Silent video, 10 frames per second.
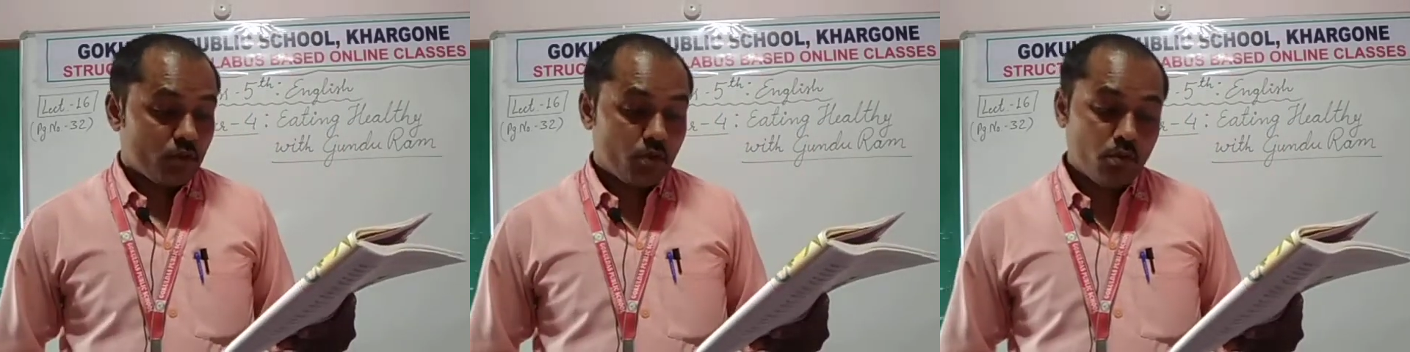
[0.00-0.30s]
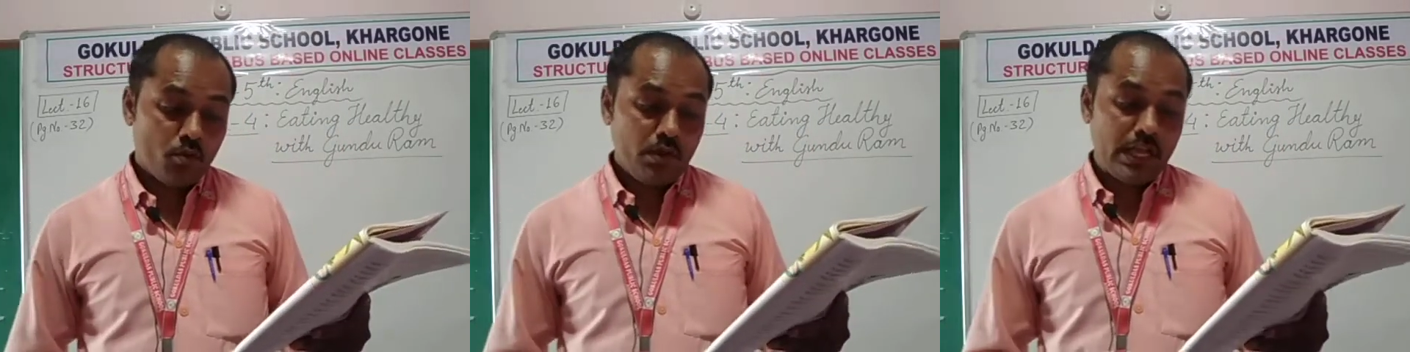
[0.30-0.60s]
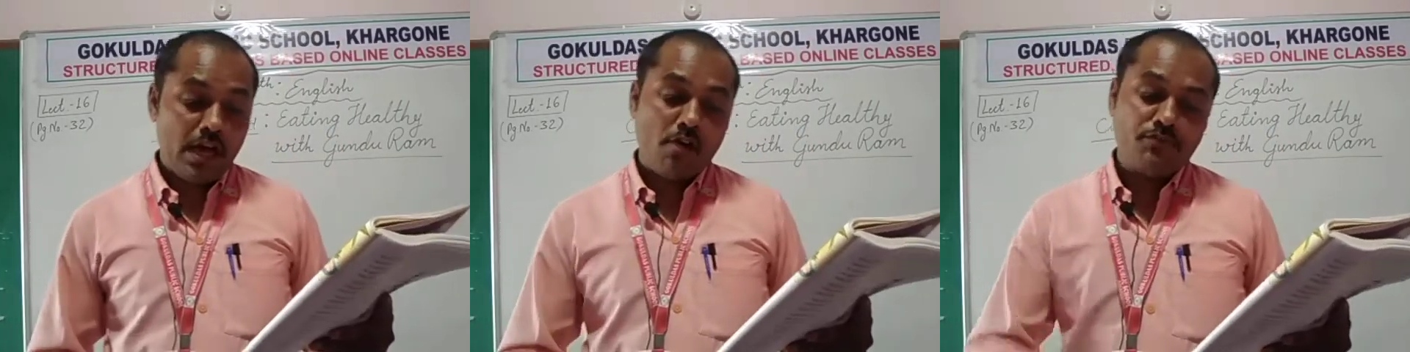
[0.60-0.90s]
Who
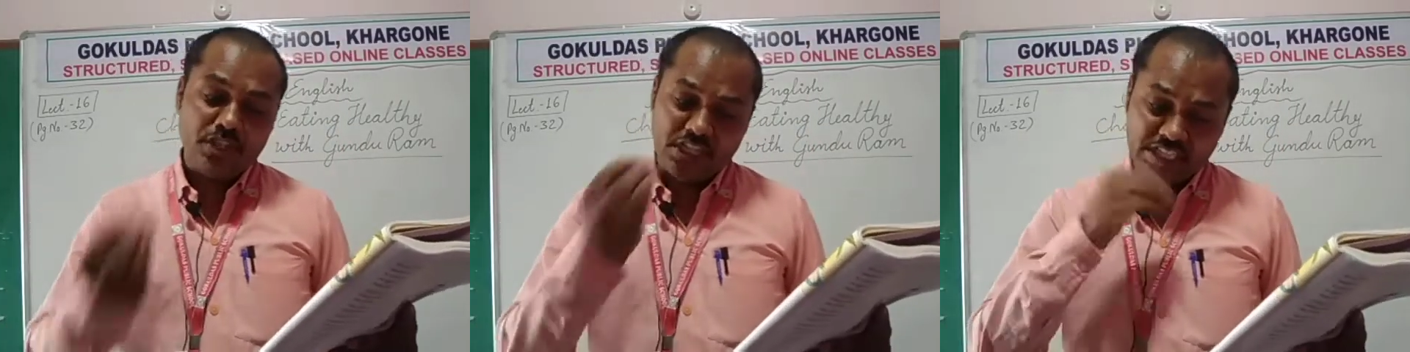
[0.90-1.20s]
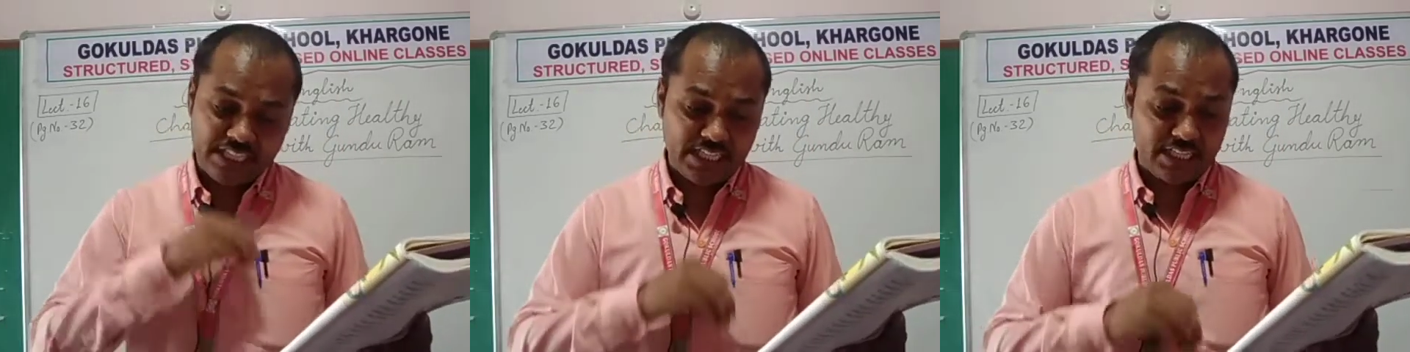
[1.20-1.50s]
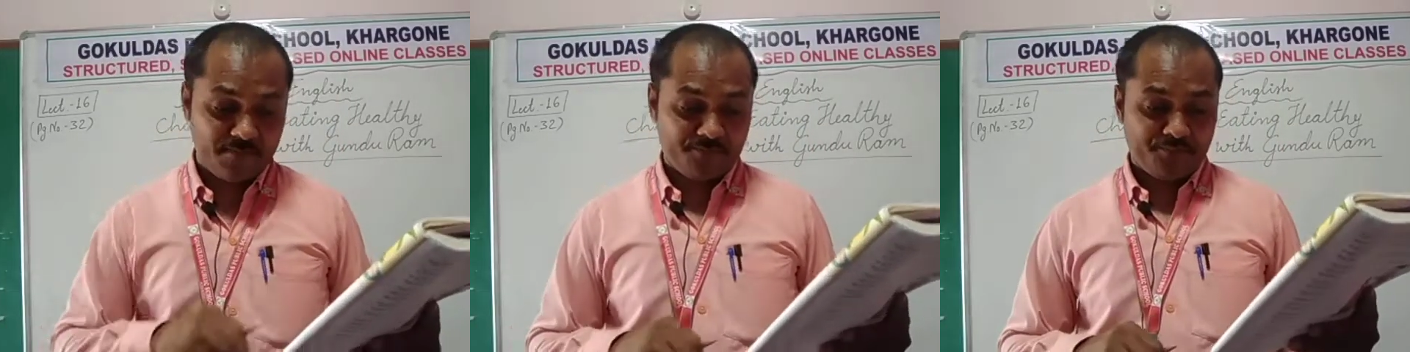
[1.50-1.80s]
loved
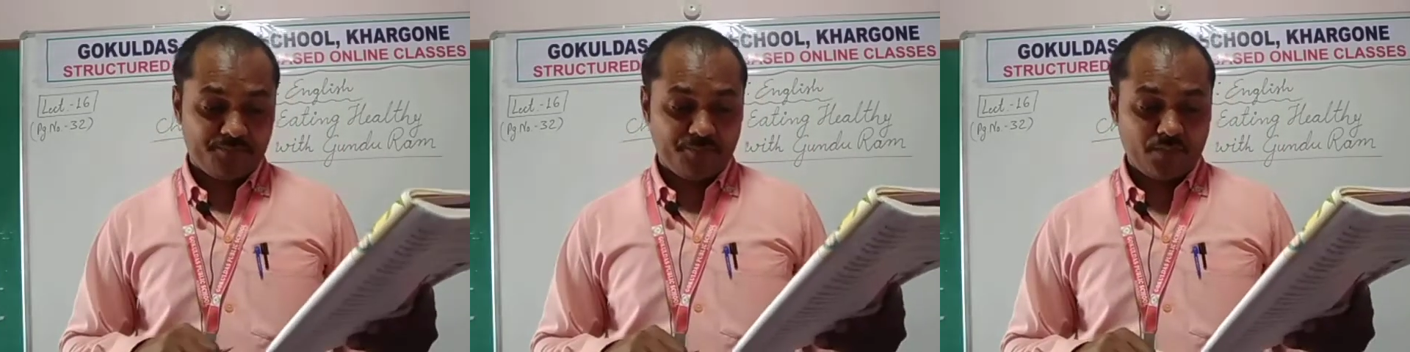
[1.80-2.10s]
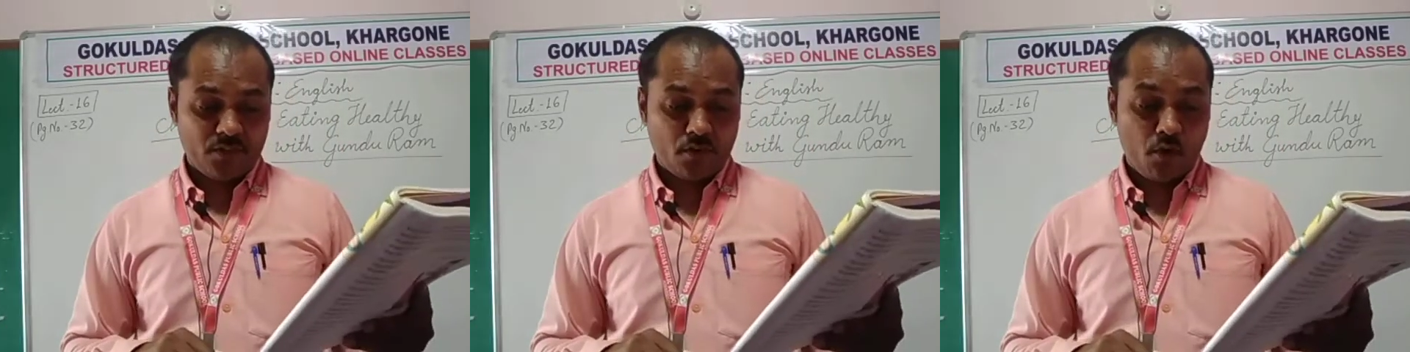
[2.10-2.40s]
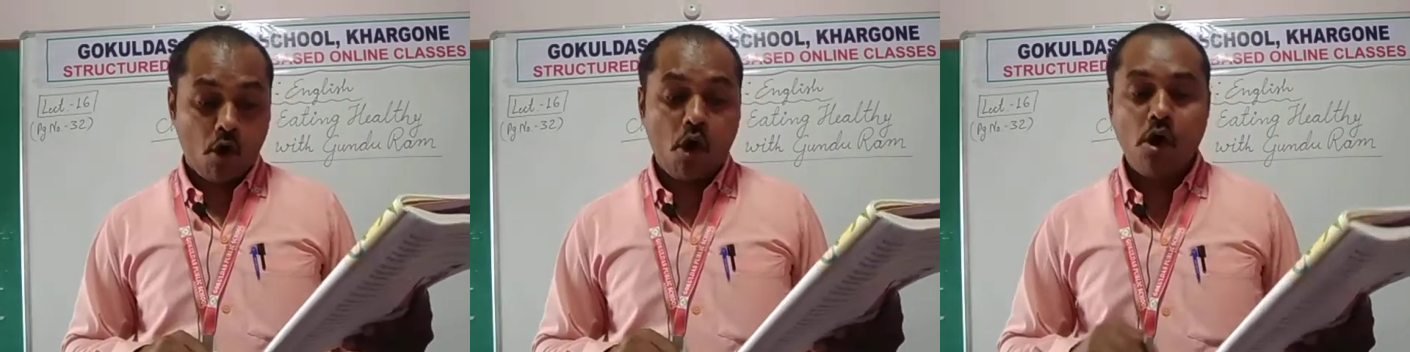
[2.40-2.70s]
eating
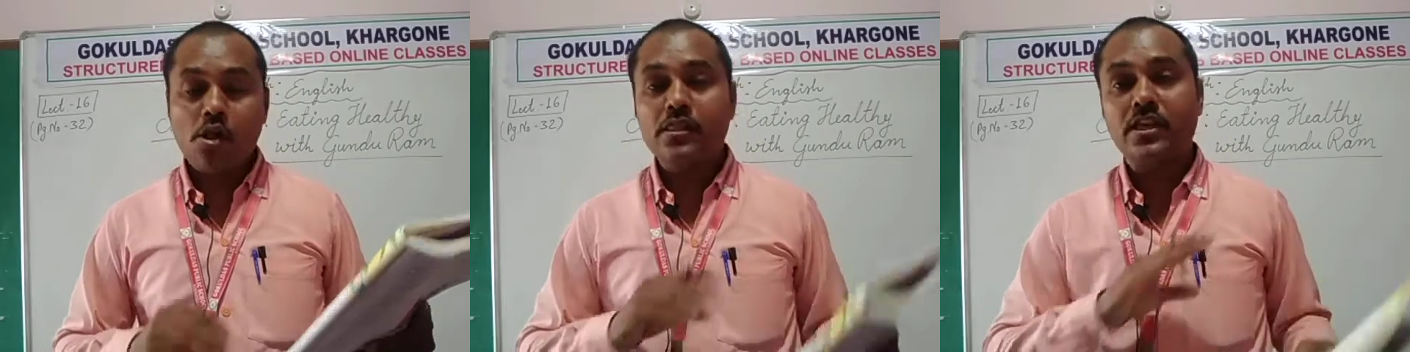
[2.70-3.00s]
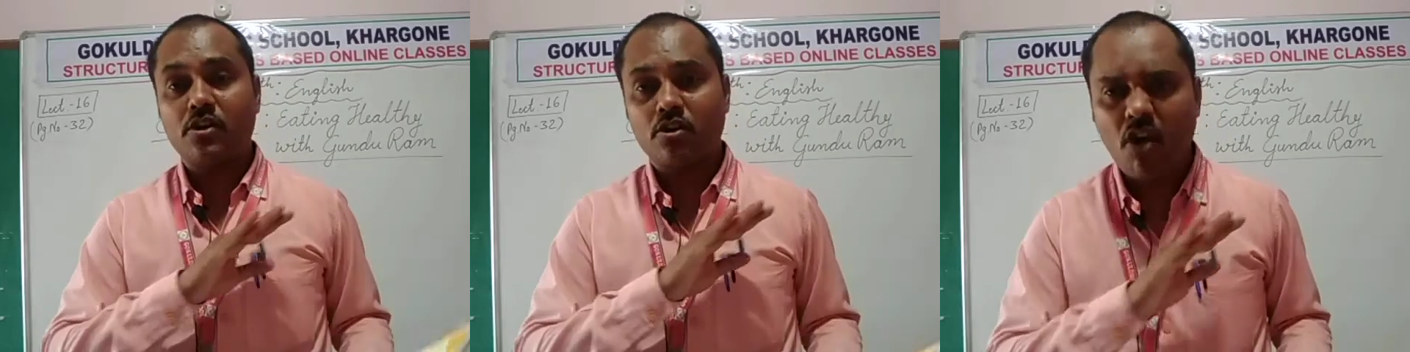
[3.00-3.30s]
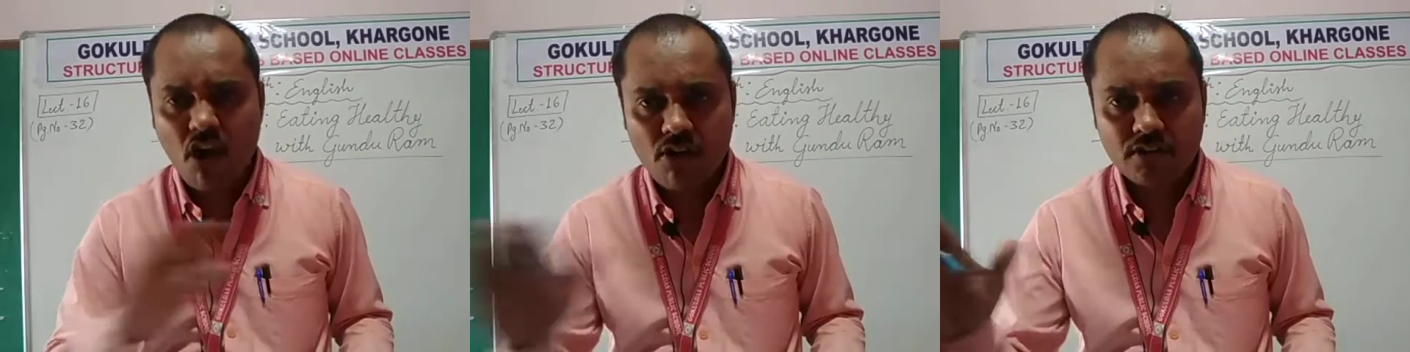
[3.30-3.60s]
all the
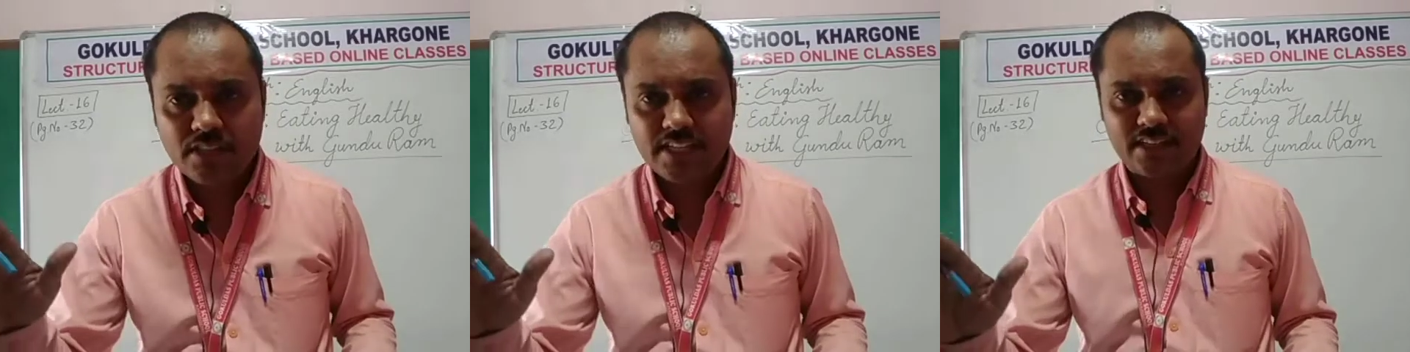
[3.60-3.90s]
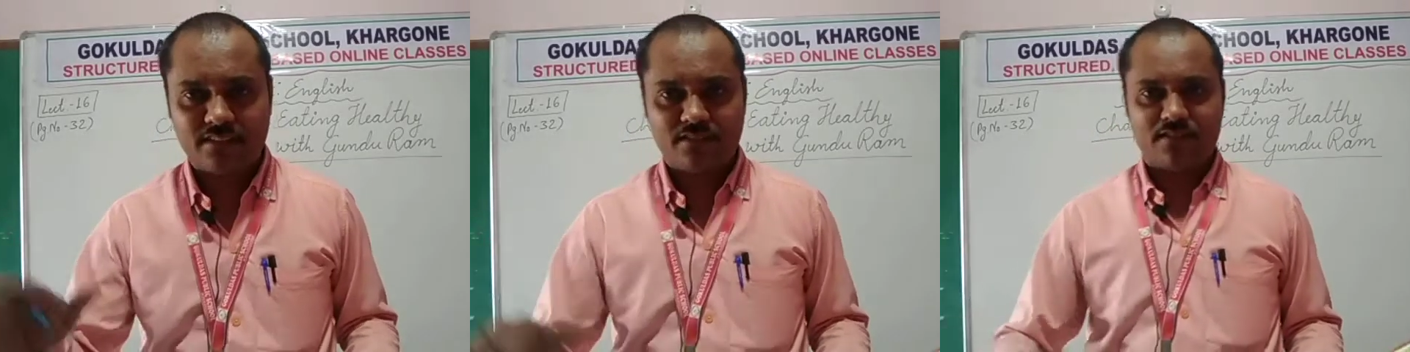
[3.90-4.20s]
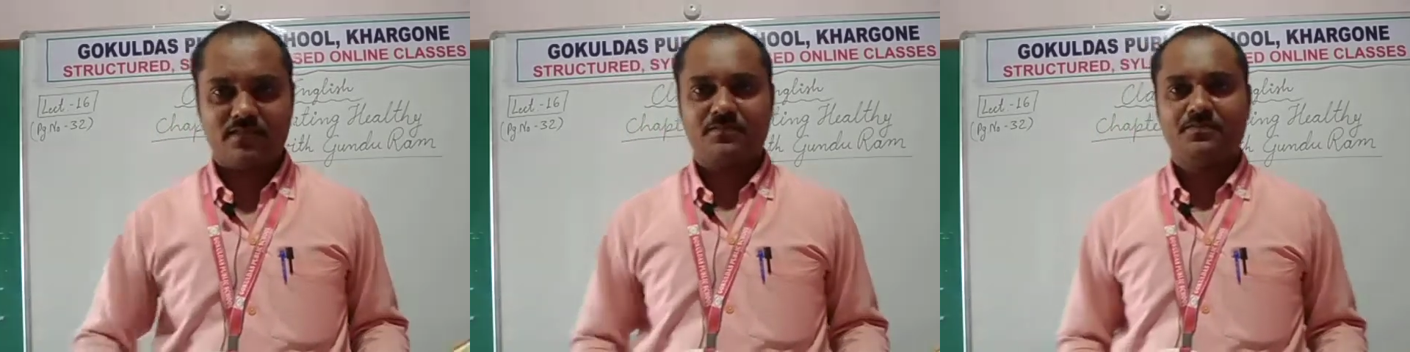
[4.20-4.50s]
wrong things.